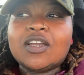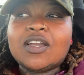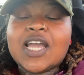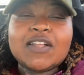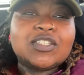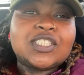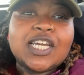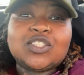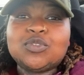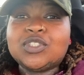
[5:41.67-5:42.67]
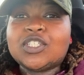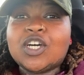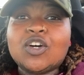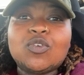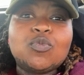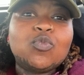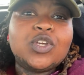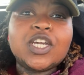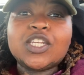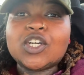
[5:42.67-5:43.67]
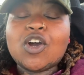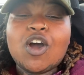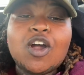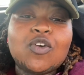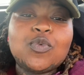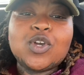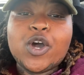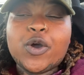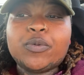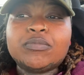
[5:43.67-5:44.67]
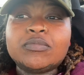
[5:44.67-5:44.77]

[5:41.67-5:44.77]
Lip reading: After the tattoo is done, we get in the car, we go.